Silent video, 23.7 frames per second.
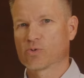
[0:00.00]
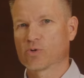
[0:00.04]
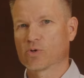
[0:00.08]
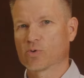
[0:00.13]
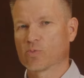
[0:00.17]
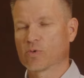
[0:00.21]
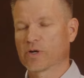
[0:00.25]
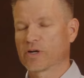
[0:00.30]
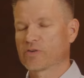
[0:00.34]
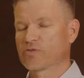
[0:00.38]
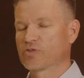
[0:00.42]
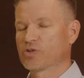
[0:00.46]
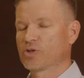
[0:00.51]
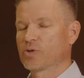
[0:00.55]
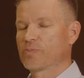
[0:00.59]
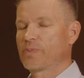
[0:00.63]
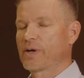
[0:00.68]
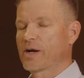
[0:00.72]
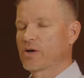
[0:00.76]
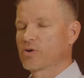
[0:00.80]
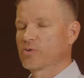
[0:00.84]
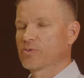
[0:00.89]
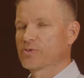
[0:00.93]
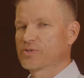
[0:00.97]
or whatever your
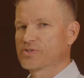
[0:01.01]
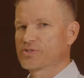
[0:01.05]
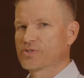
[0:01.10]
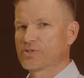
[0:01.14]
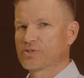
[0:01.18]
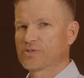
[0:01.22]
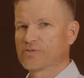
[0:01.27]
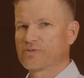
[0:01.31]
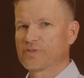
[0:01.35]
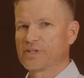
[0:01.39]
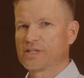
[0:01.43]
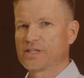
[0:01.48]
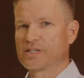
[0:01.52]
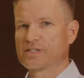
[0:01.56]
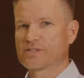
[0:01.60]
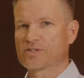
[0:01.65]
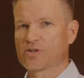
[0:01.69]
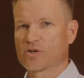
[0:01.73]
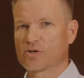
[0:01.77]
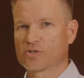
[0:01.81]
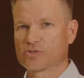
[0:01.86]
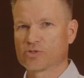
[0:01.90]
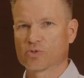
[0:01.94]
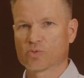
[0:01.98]
power reserve is
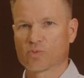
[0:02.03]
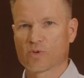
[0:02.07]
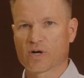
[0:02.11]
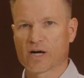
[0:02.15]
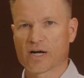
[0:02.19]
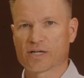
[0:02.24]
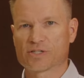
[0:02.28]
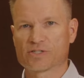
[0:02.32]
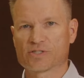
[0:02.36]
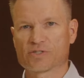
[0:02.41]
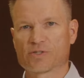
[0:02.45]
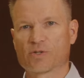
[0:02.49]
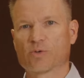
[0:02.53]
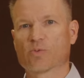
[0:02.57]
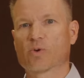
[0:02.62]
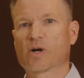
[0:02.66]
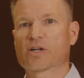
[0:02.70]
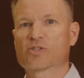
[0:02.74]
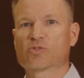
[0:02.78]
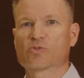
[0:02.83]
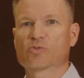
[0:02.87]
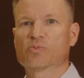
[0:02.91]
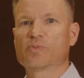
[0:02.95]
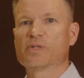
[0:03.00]
on your watch, the
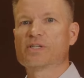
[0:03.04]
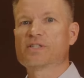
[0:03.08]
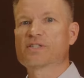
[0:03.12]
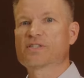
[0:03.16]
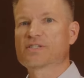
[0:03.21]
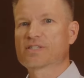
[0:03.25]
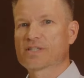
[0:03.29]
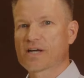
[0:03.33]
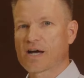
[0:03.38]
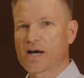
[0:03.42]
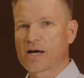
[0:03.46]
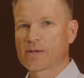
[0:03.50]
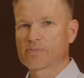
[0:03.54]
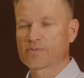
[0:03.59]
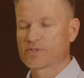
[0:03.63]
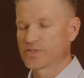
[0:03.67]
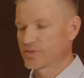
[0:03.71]
watch will be stopped.